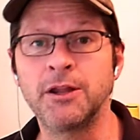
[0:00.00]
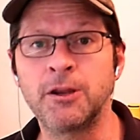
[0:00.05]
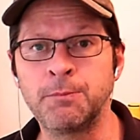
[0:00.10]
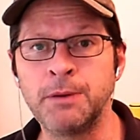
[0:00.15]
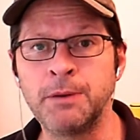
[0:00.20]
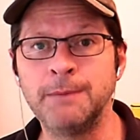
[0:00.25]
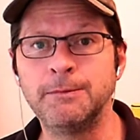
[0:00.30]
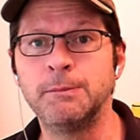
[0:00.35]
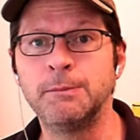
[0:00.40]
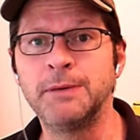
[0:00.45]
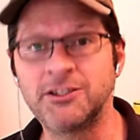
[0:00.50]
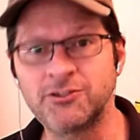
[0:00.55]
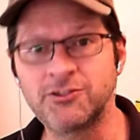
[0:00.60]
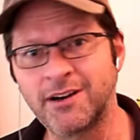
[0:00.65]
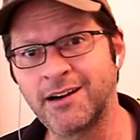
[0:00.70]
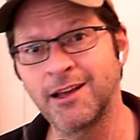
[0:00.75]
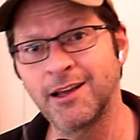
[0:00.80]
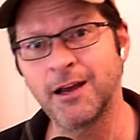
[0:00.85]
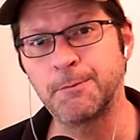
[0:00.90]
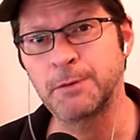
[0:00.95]
people by trying
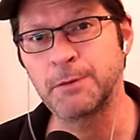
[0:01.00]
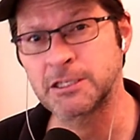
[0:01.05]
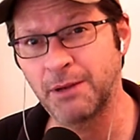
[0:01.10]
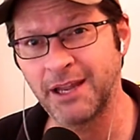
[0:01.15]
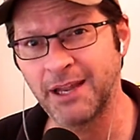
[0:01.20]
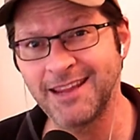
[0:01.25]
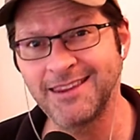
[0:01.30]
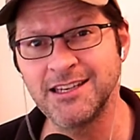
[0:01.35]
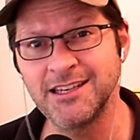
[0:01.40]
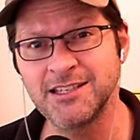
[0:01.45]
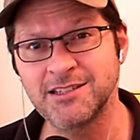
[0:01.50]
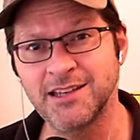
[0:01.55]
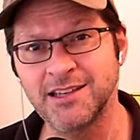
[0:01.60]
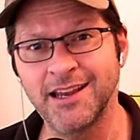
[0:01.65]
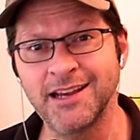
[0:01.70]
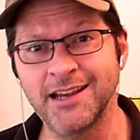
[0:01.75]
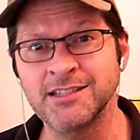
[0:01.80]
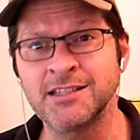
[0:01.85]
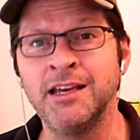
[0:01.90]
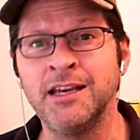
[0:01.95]
to help explain these
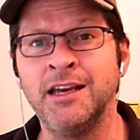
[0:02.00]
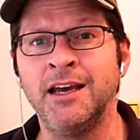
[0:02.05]
things.